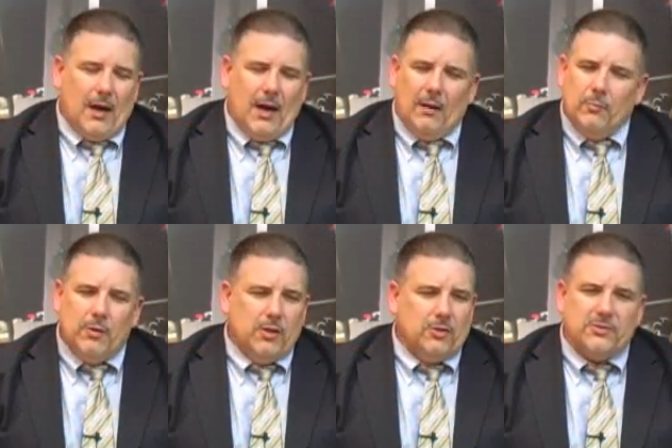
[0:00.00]
Um,
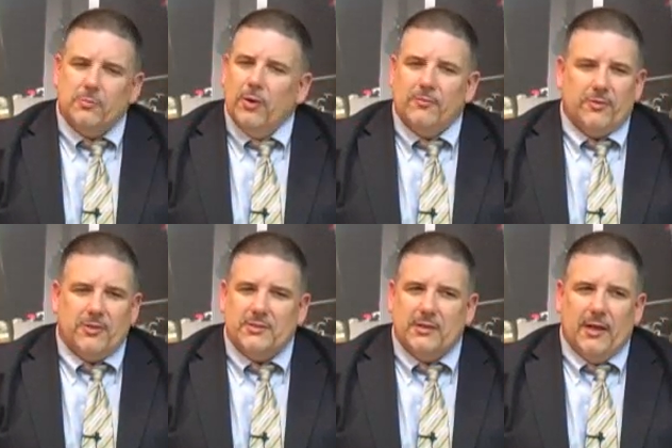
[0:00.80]
we learned some wonderful
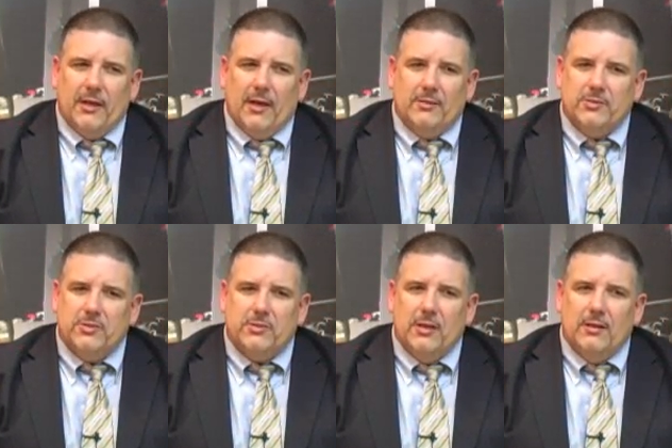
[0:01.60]
things today. Uh,
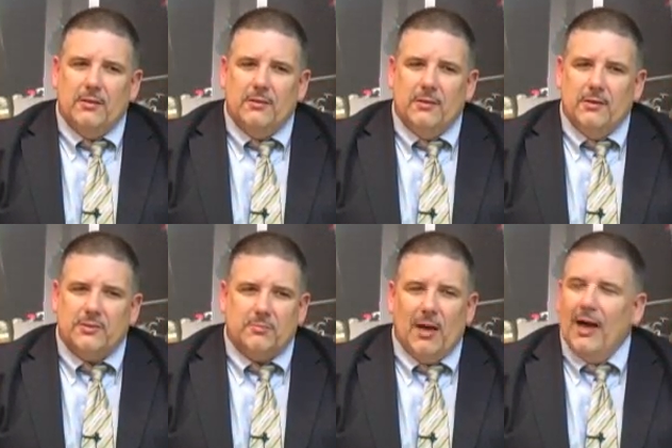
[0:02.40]
just you know,
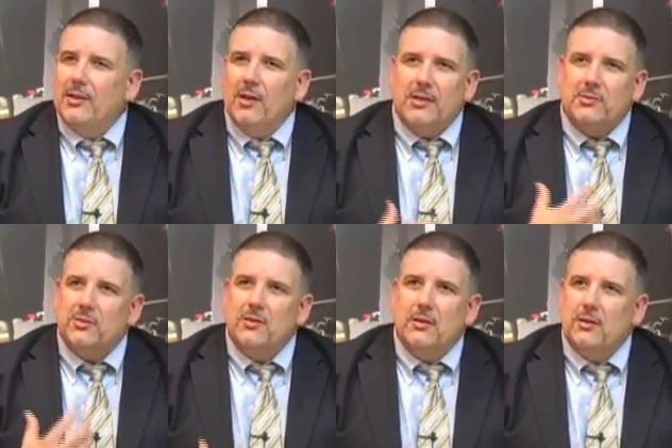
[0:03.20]
some
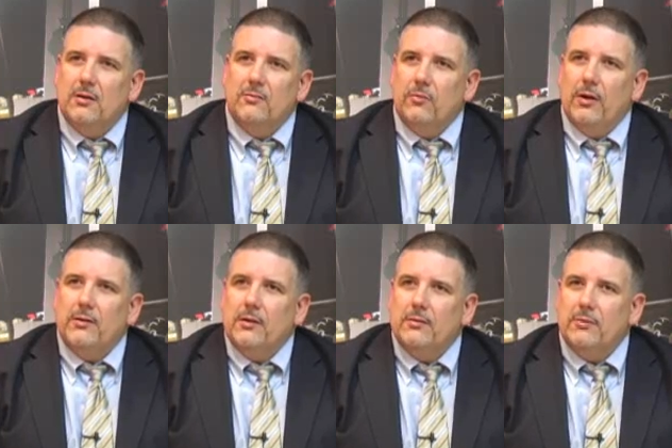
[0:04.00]
highlights of, uh, uh, of,
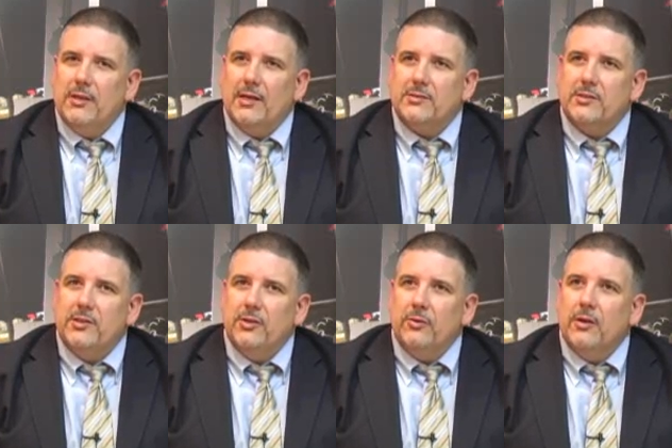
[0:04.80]
what we got to
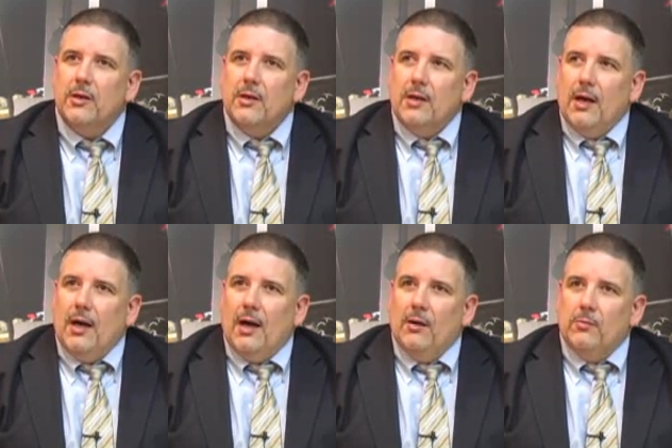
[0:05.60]
hear
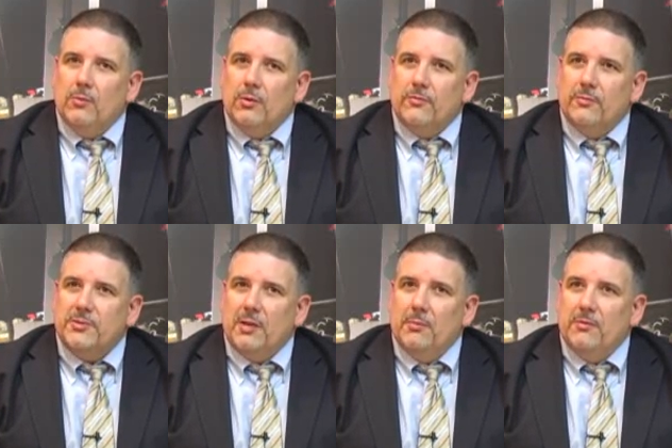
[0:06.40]
were from
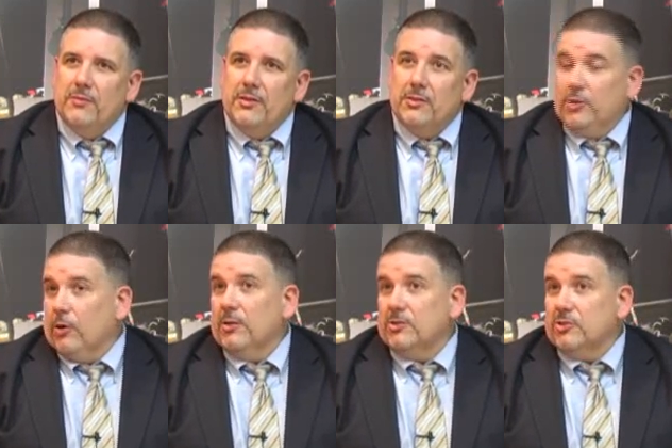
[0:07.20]
some of the
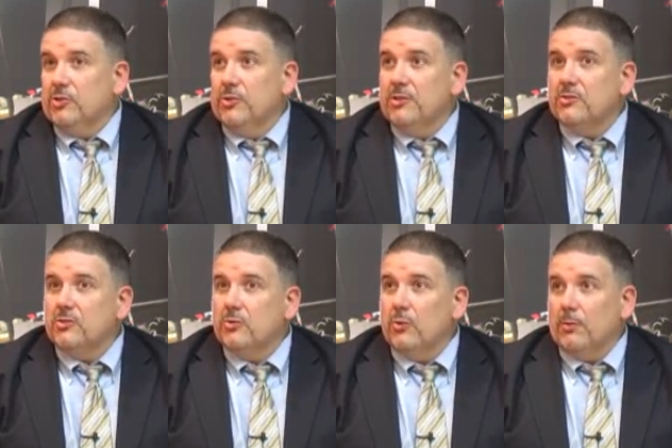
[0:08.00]
current
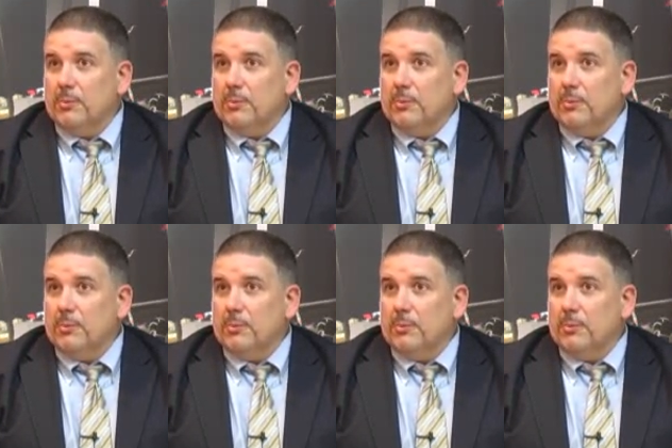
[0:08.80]
students who are